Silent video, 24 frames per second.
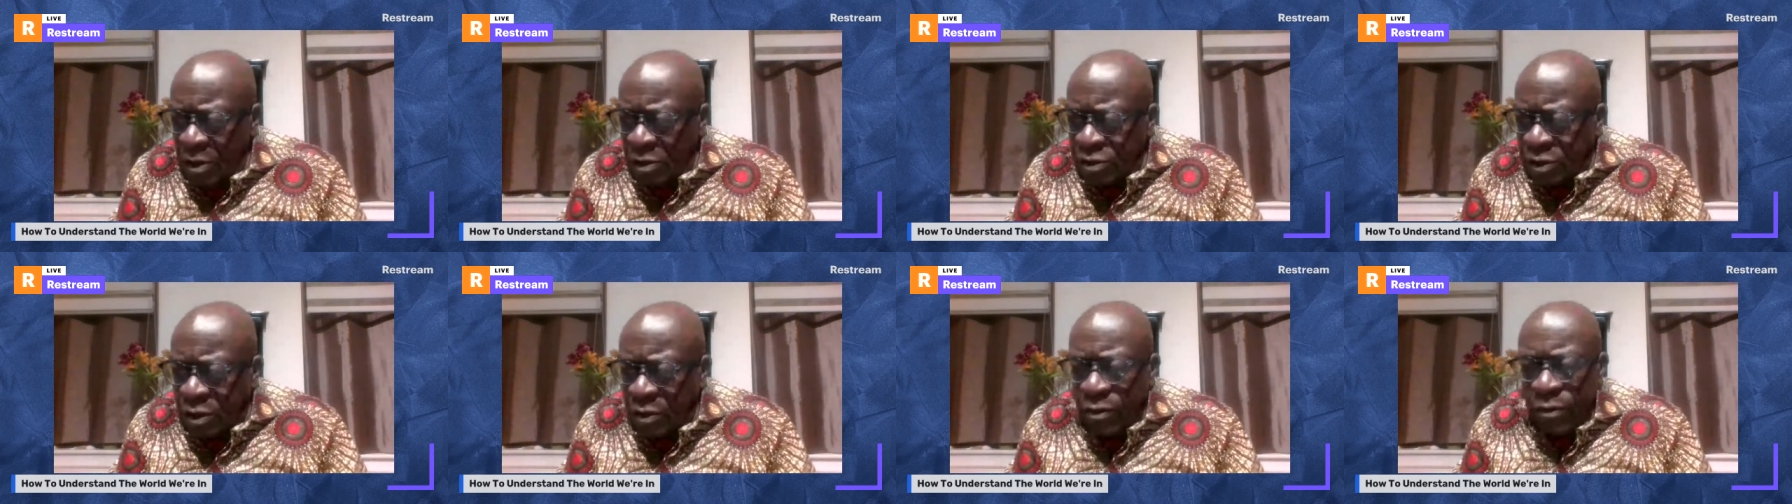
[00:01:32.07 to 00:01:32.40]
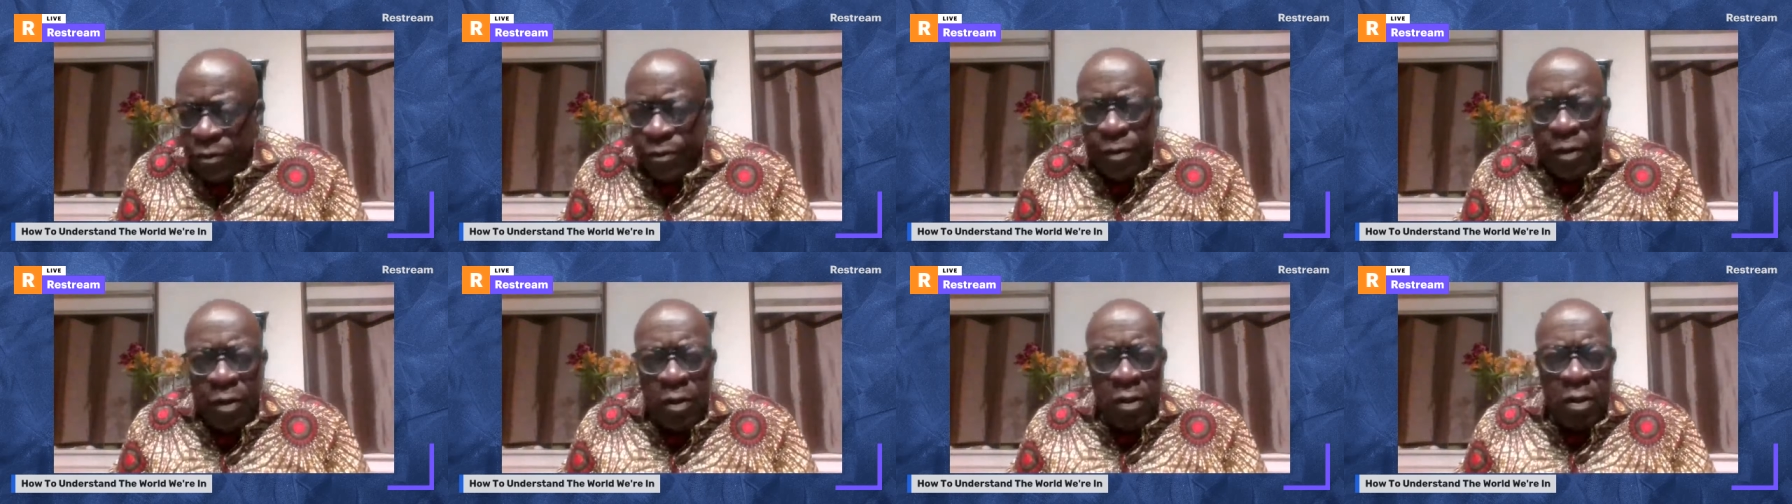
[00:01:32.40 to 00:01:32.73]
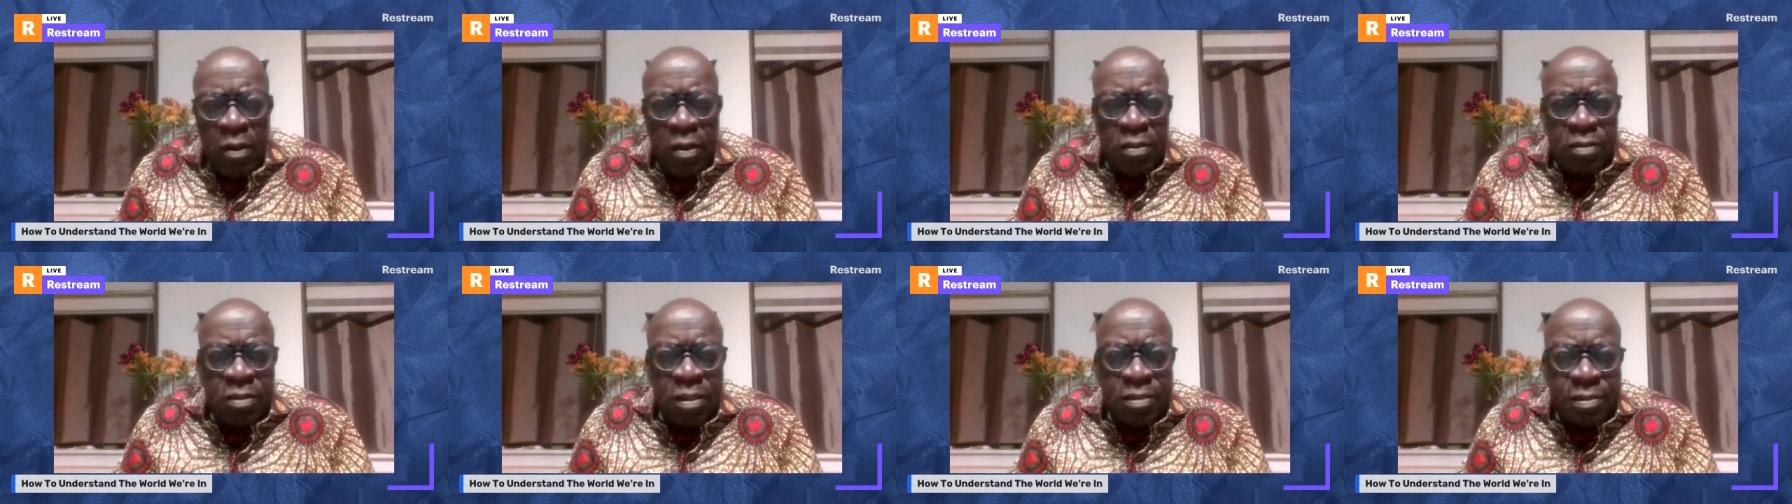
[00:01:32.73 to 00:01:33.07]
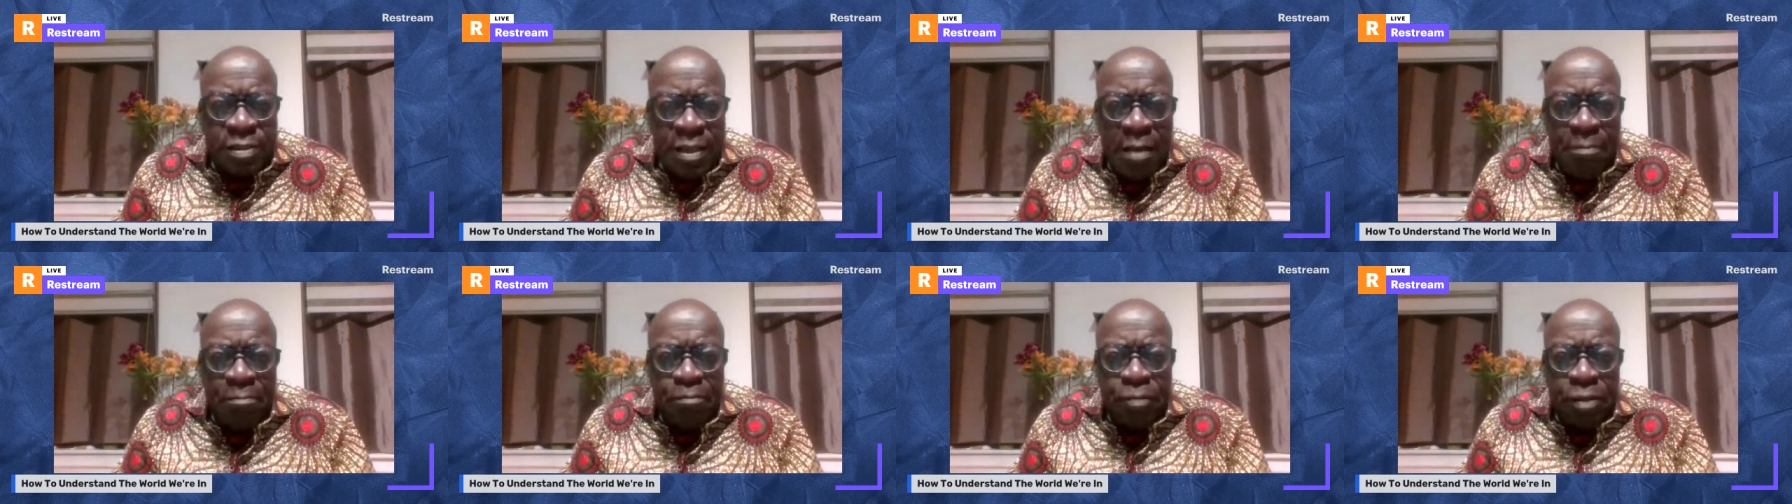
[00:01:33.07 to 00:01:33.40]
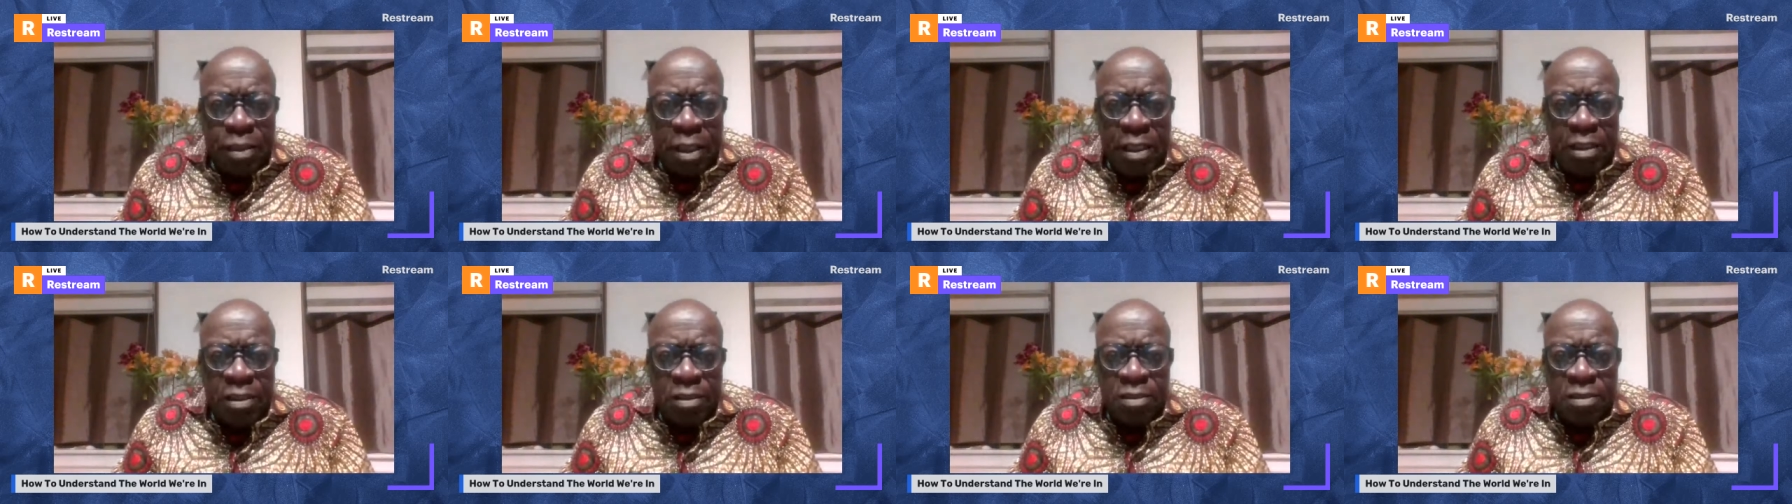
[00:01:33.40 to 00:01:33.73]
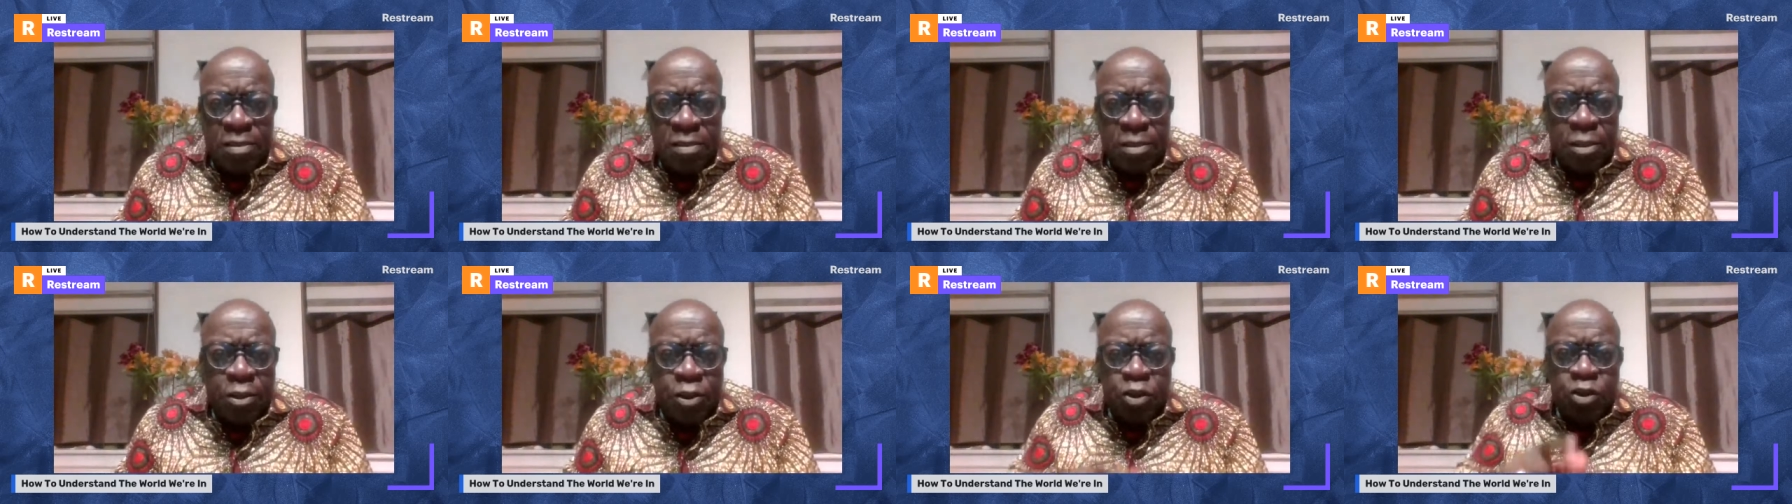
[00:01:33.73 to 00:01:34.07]
So the template
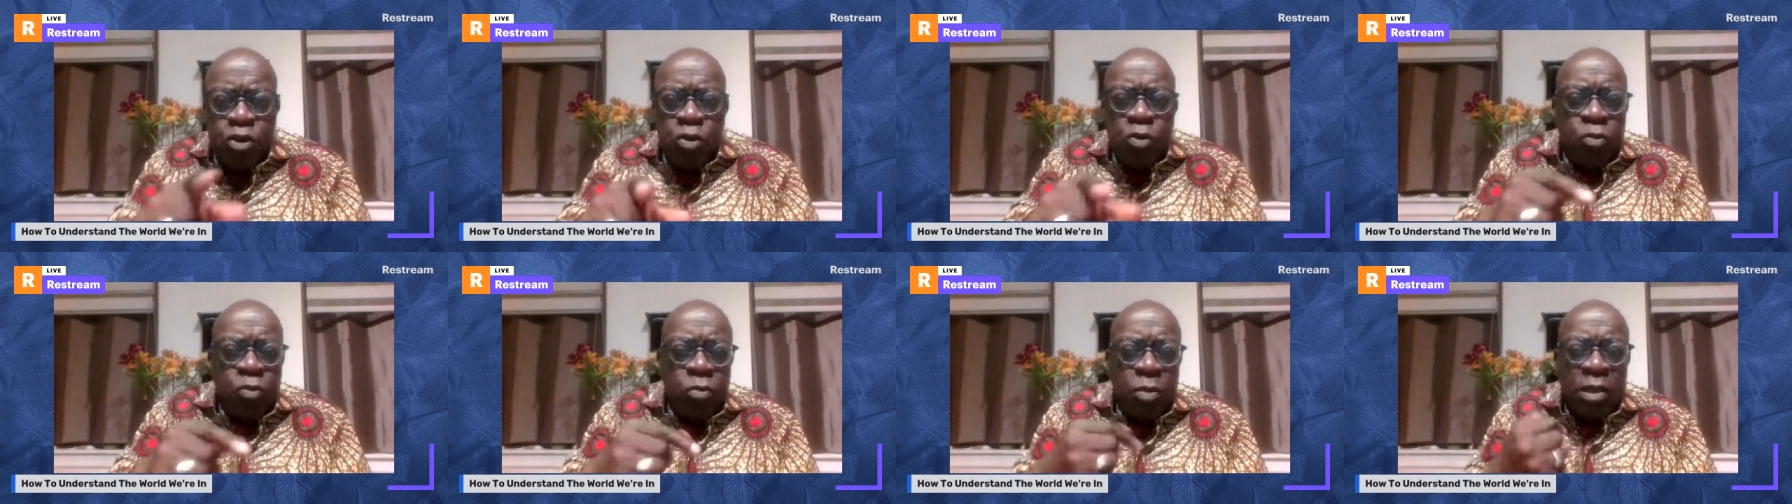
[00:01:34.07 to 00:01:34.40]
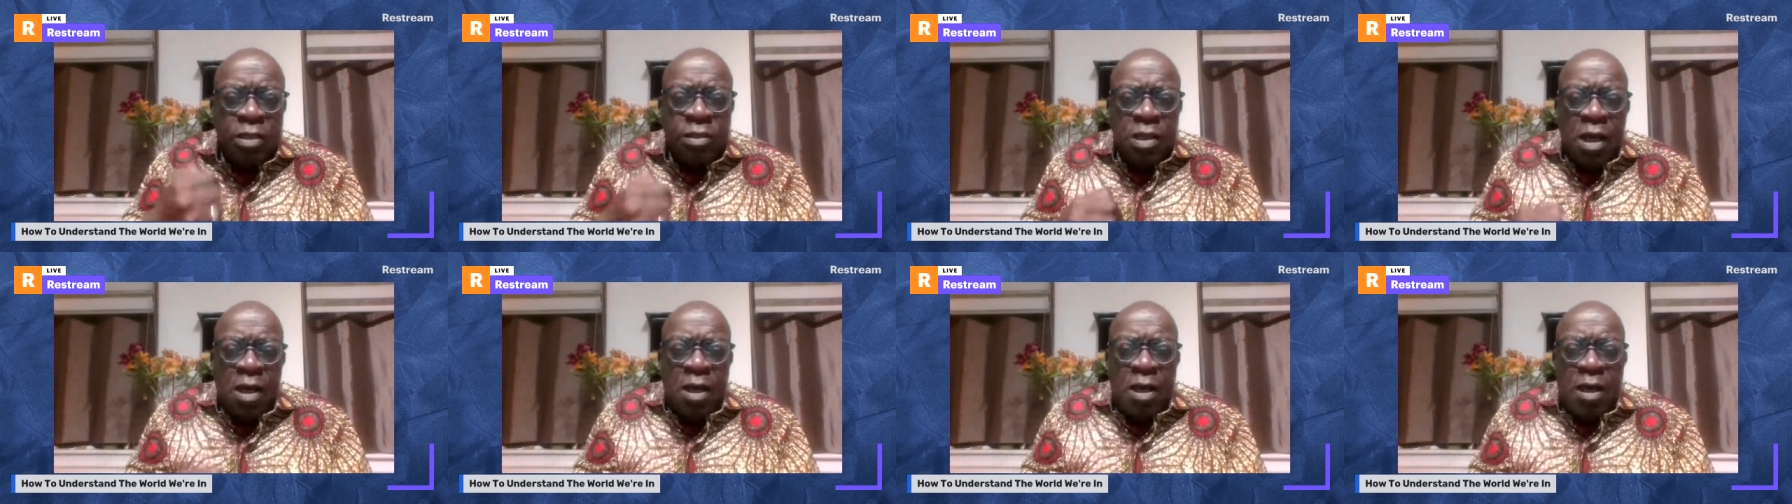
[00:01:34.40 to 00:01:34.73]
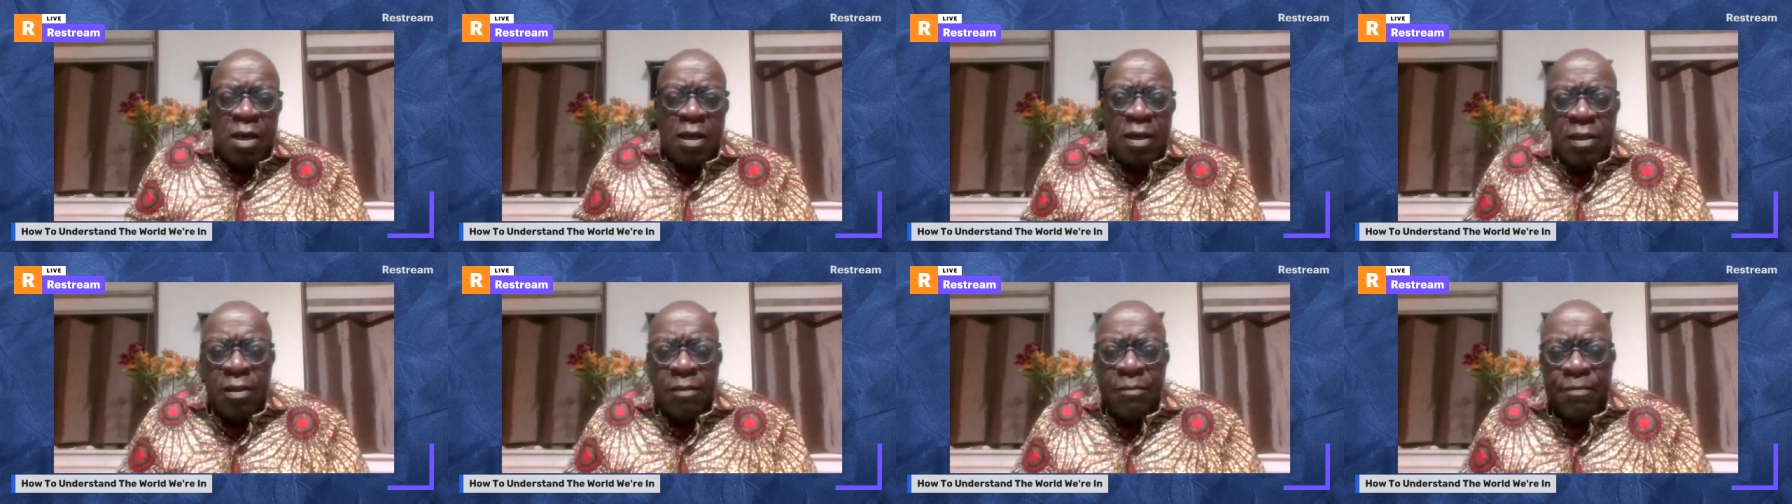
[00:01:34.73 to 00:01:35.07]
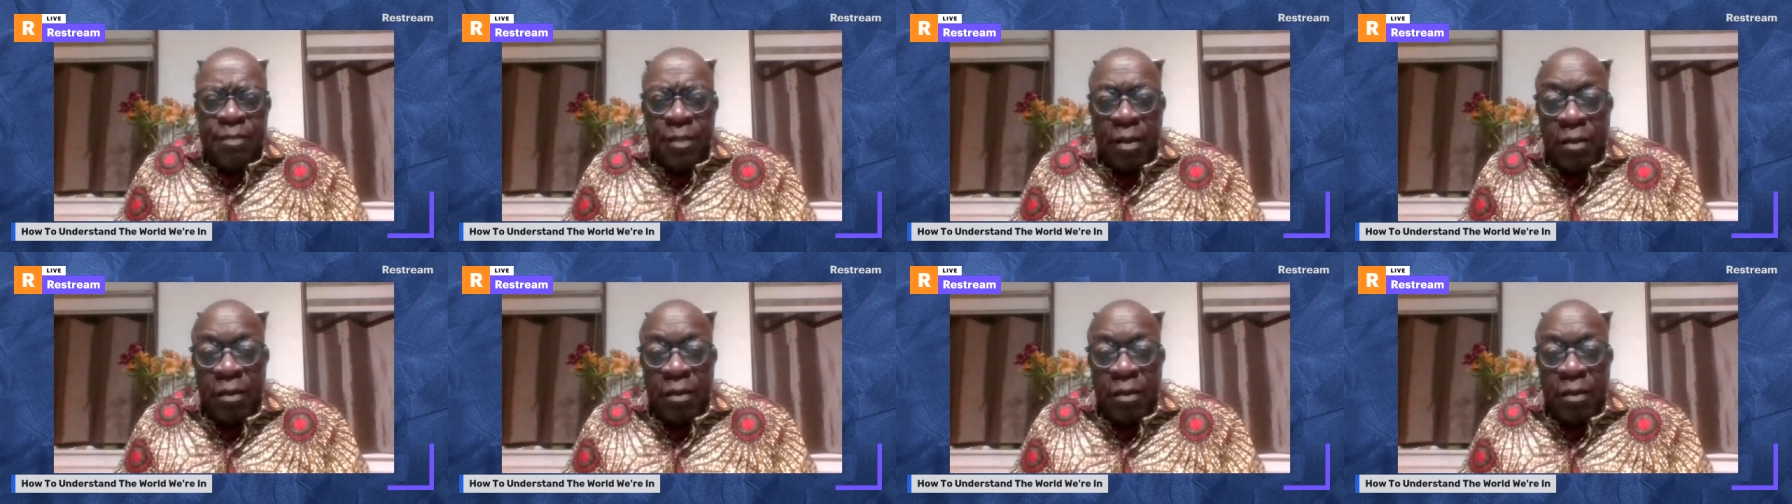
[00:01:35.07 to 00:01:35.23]
that you and I